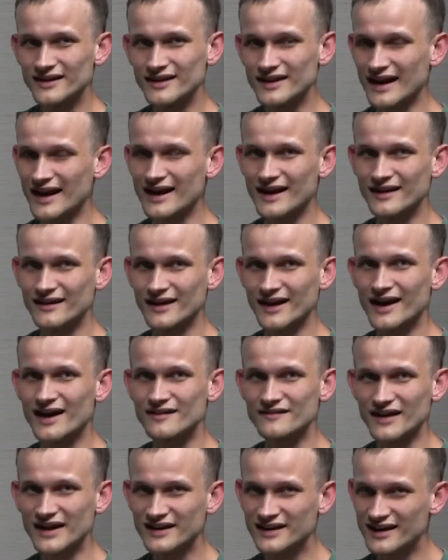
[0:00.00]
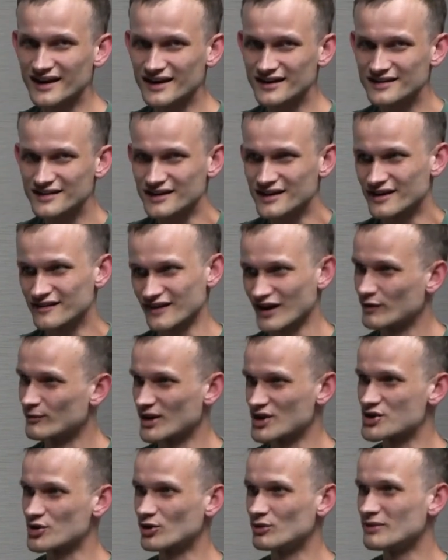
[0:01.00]
have any idea of how
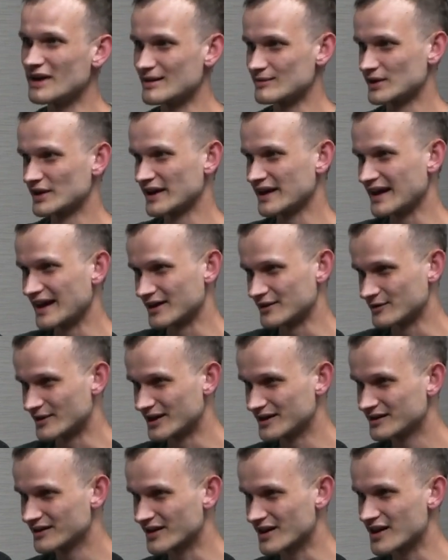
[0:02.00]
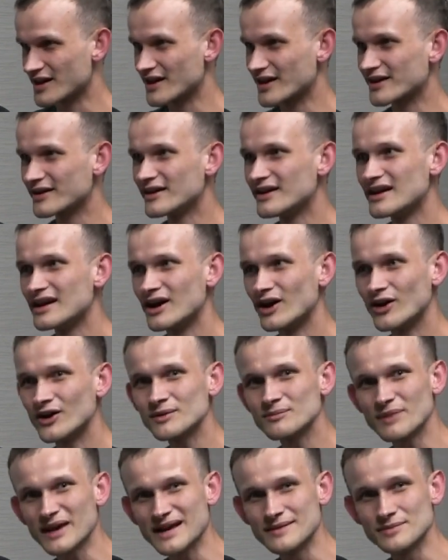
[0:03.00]
much you would be able to get, right? Because
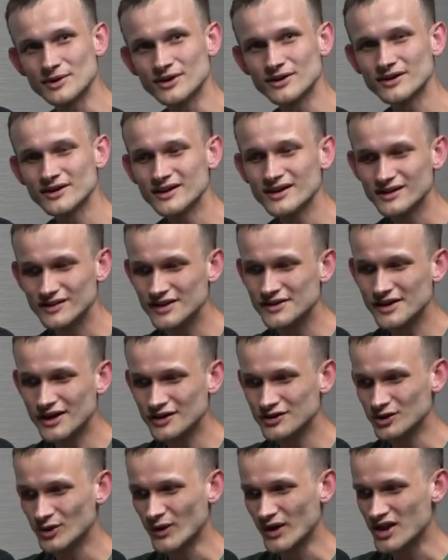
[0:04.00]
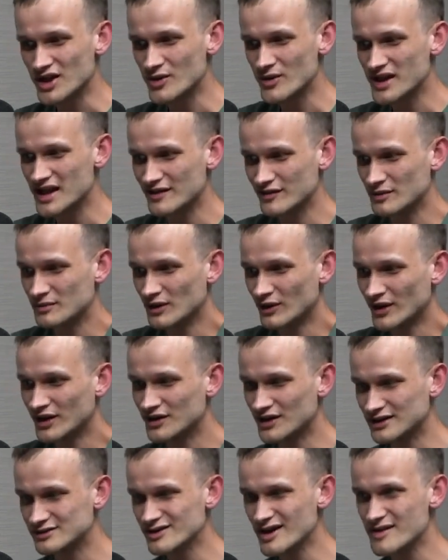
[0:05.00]
on paper, the dog tokens are $7
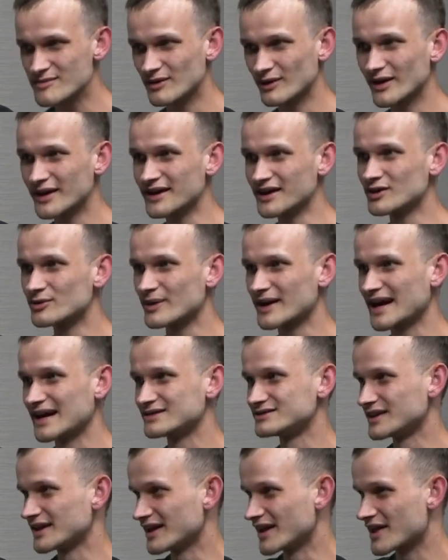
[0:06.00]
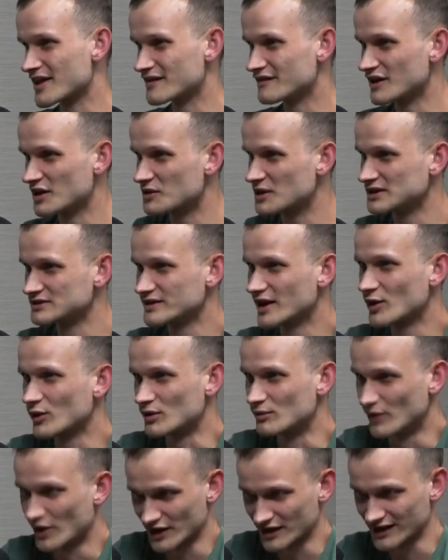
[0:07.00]
billion, but in reality, it's a very
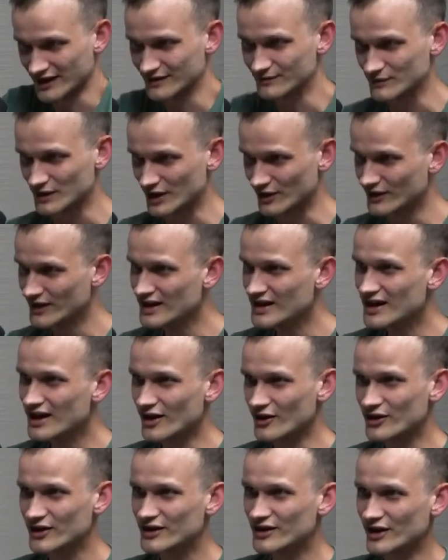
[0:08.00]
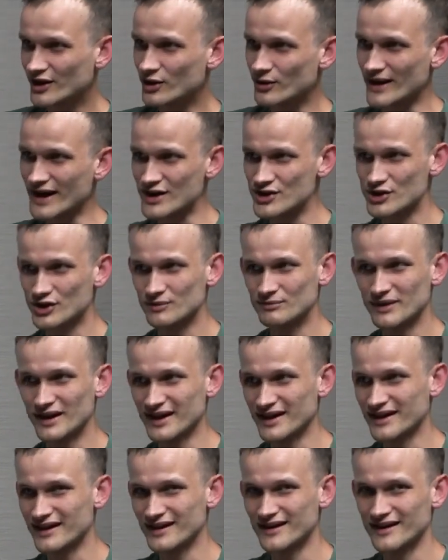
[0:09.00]
liquid market. Are you going to crash it by